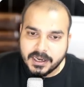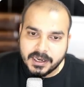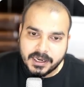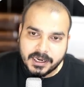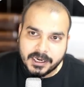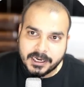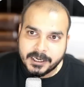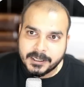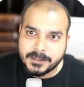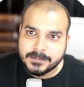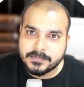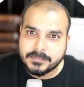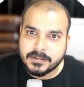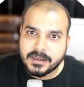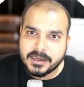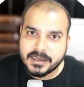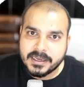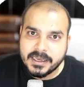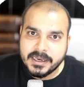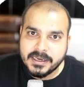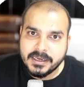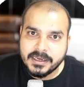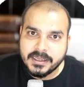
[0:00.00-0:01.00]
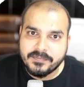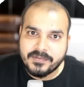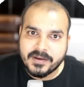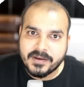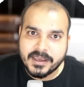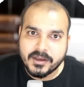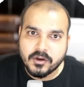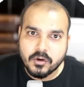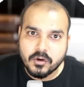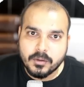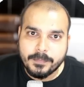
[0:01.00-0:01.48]
uh, again if
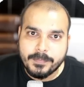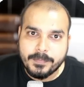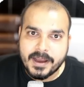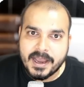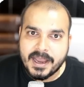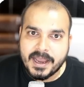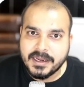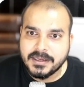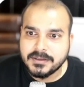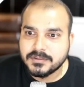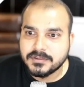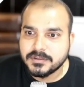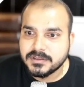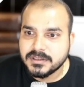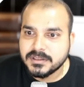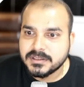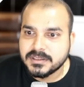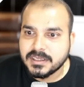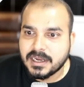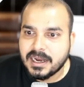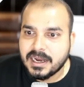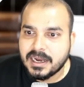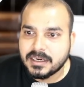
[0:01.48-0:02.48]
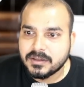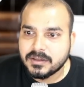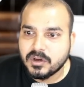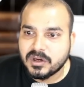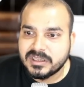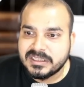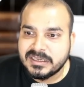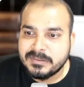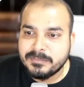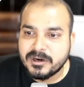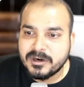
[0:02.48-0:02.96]
i go back so these are
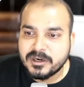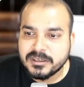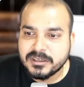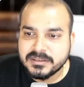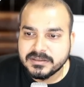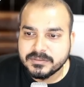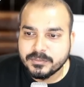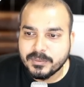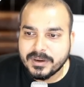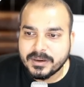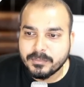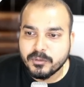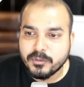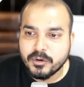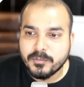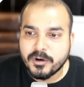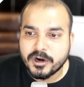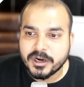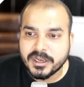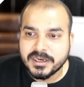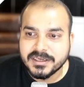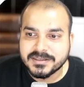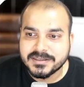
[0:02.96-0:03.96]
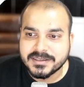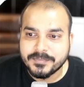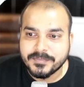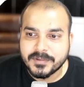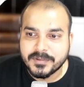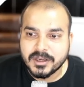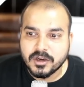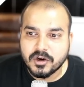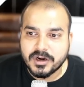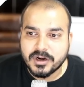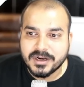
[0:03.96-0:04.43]
the other models one more model is
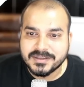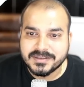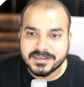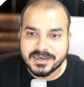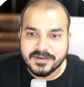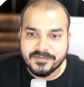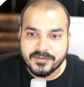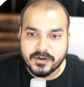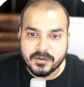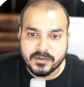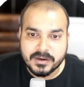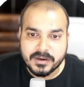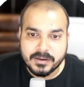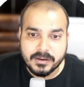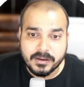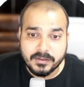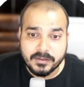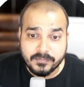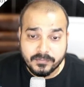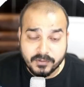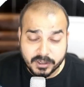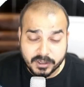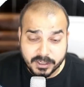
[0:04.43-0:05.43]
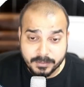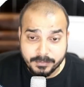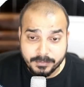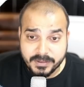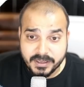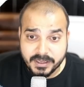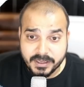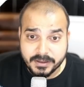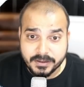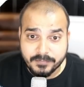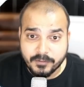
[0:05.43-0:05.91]
something called as
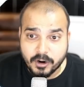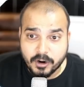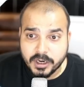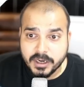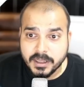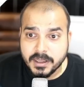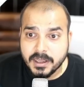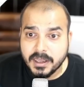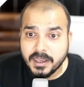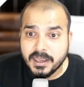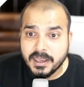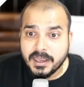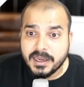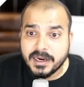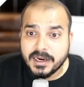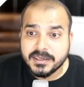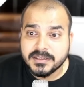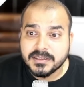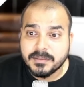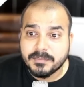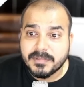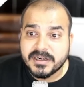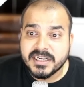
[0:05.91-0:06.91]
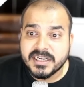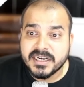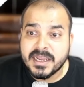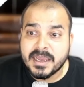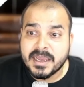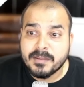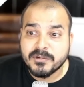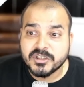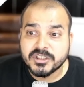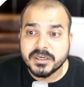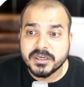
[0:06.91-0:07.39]
340b uh, reward it is a
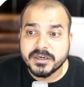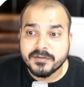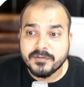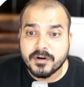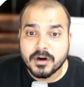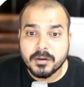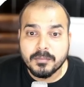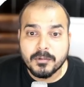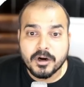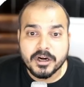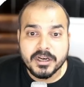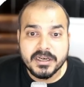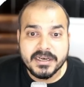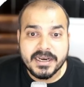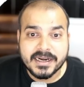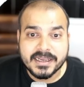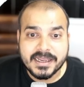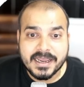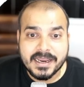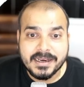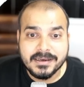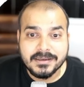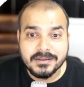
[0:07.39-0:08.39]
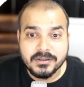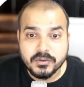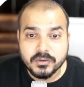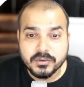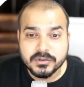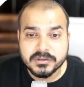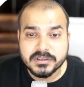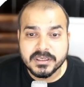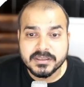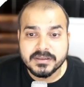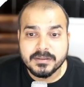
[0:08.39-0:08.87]
multi-dimensional reward model that can
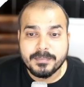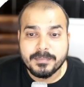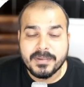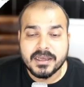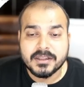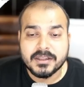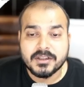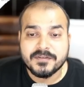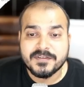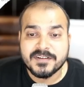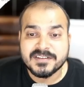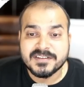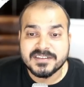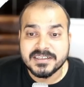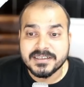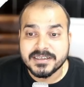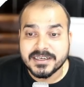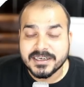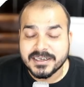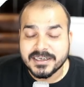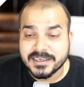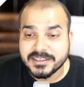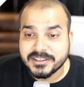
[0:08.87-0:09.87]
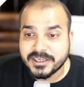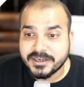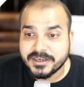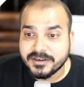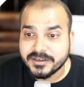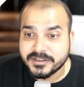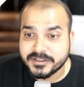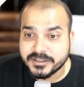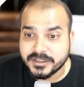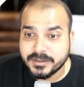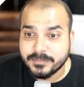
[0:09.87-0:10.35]
used as a part of a synthetic
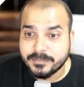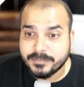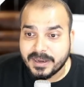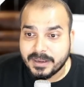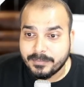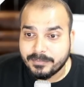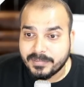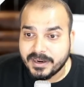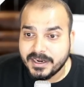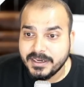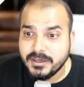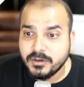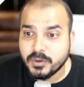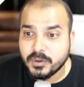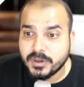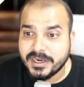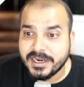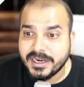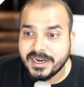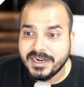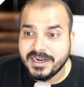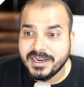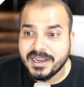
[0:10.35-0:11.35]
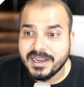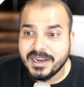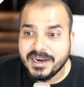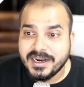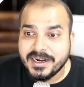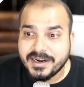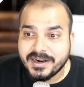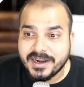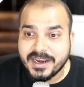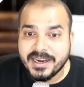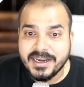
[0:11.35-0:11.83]
generation pipeline to create
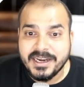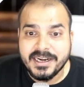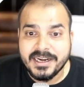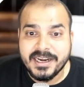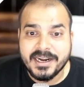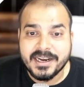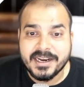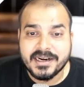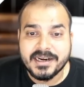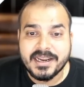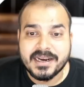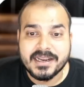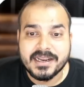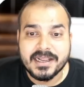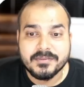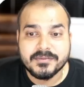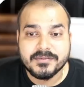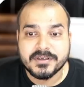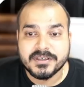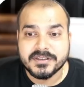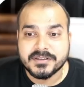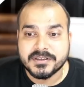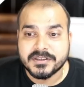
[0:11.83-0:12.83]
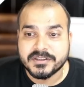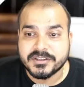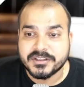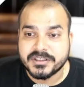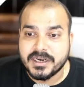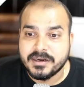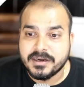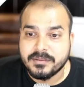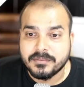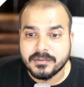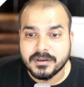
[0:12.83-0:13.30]
training data that helps
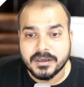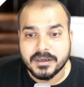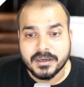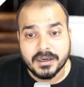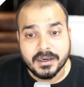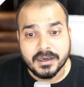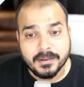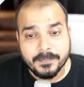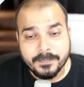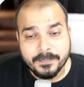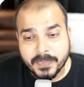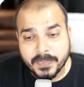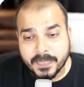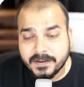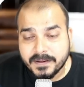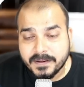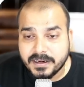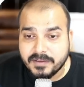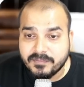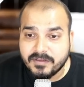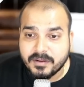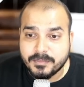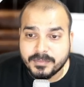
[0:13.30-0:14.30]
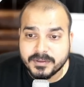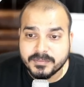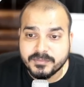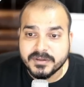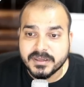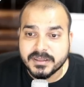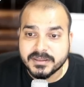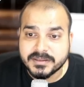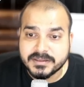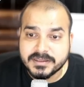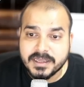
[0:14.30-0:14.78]
researcher and uh, developer
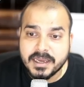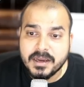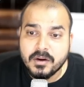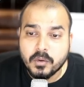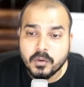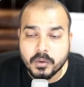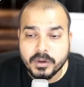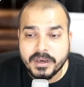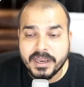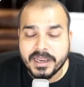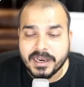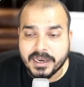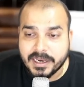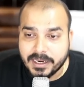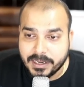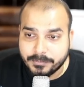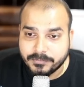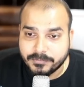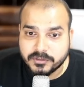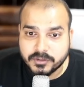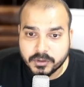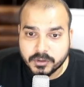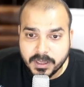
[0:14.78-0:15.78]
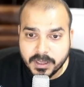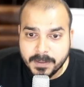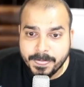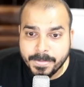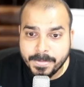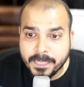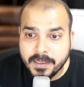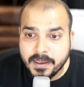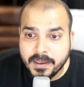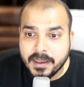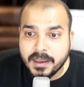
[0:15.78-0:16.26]
builds their own LLMs. Okay.
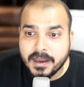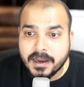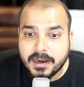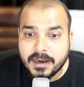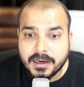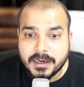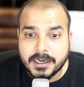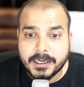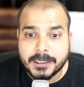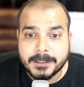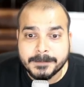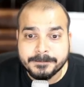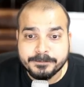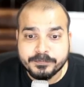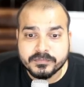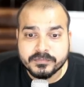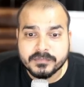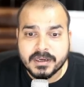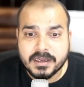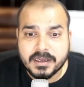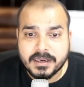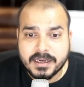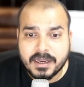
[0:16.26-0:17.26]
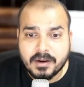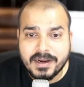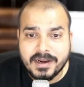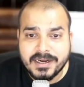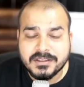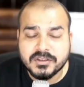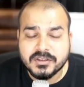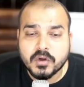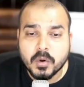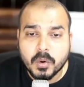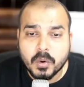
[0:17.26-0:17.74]
Um, now
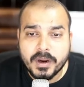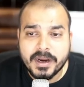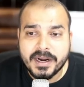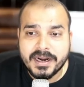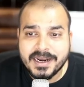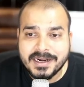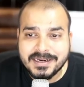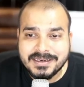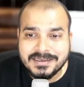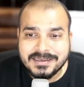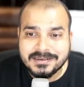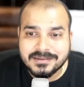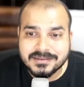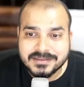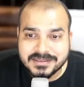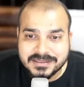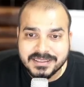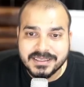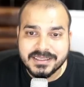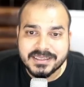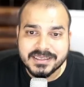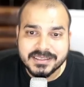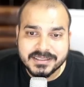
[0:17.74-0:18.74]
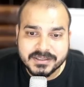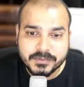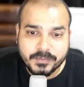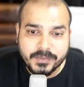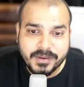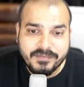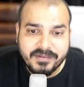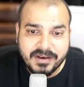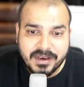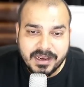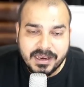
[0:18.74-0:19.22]
let's go ahead and see this.
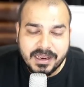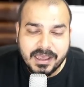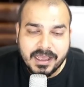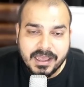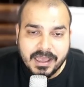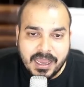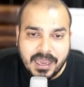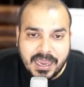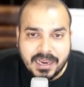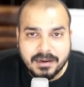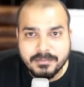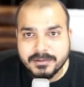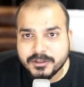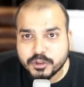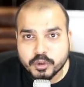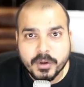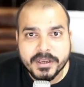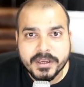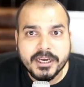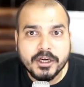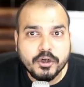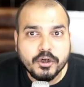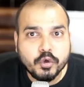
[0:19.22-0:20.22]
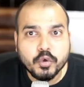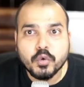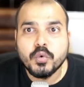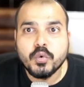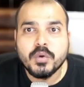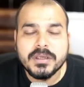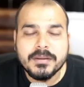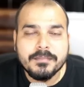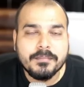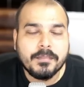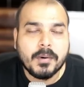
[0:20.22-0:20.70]
We will, I'll be showing you
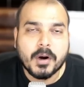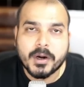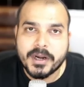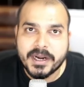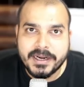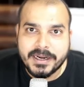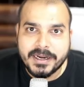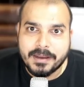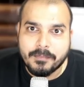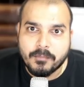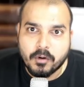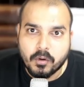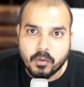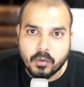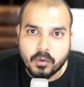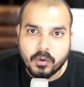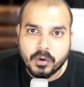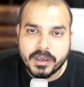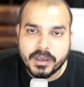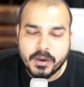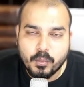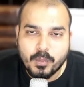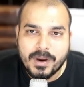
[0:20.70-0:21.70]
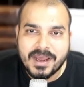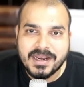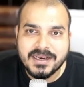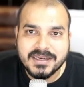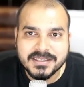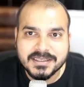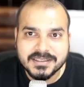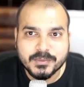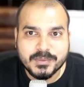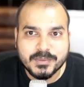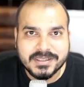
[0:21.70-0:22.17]
two important demo. Okay.
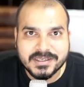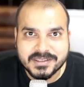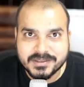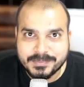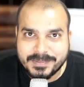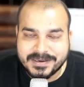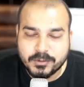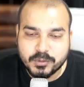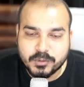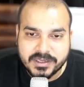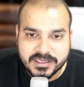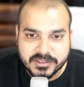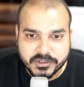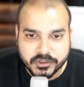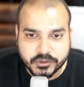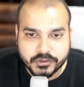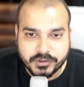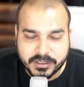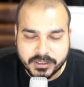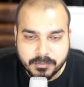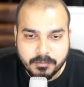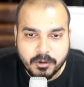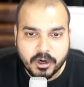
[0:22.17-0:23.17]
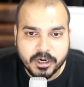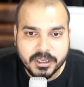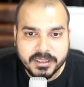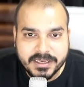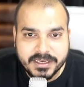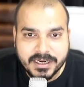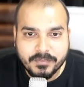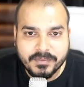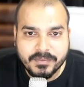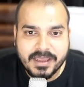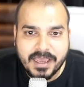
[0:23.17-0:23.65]
One is with respect to the instruct
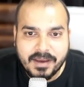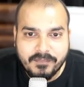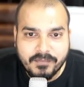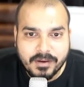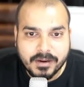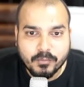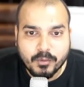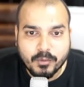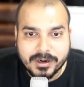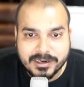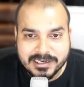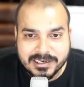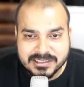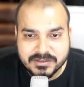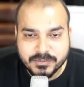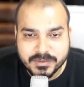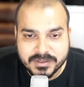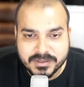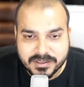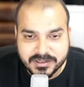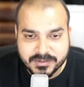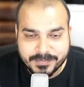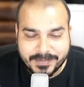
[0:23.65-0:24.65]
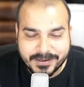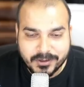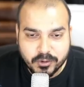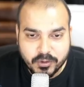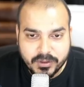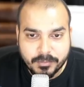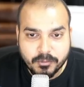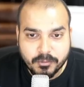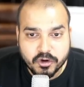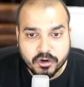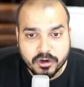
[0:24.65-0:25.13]
model that we have and one is with respect
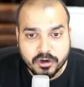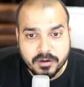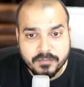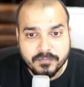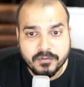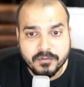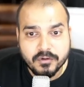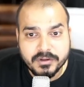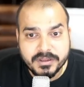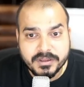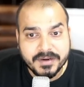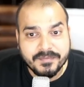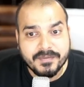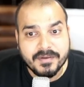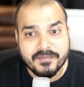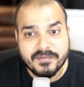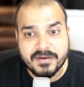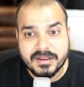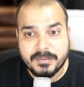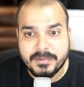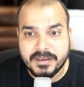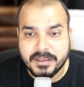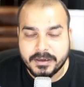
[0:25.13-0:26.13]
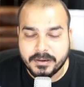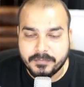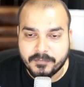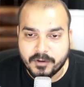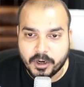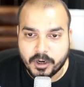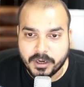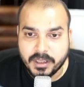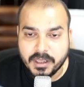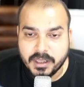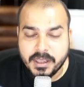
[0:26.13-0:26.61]
to Nemotron 4 350B
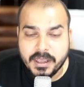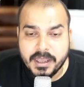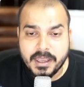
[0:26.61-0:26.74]
reward.